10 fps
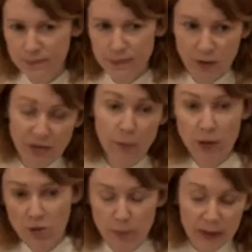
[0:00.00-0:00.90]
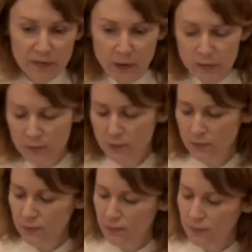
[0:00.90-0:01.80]
Now, families are messy.
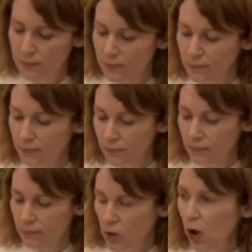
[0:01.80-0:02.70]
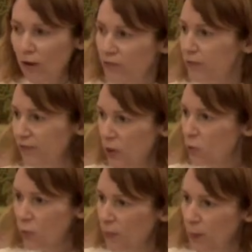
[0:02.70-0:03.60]
They're often
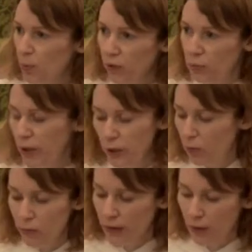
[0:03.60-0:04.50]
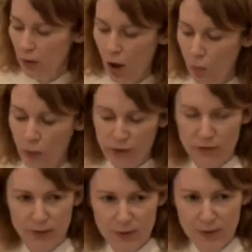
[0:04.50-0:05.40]
filled with people that we don't get along
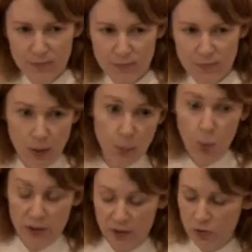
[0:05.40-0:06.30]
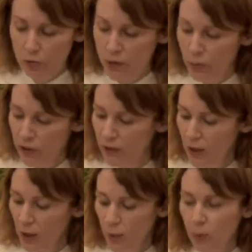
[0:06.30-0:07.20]
with, people we disagree with,
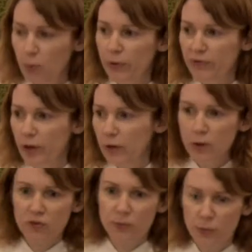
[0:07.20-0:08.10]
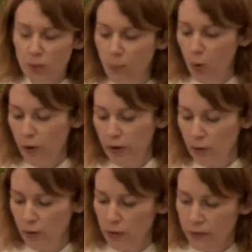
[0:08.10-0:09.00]
people we find irksome or
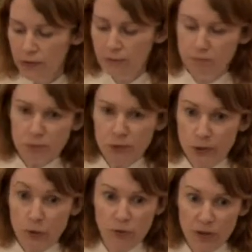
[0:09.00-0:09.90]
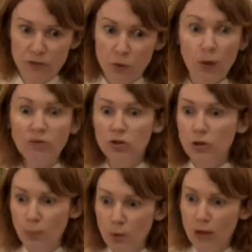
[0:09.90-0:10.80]
boring or guilty of
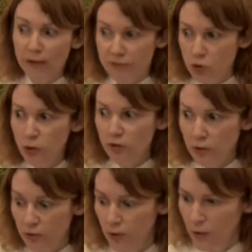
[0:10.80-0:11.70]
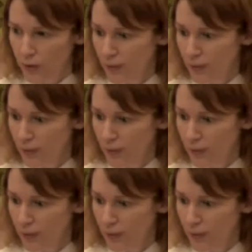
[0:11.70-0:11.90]
questionable life choices.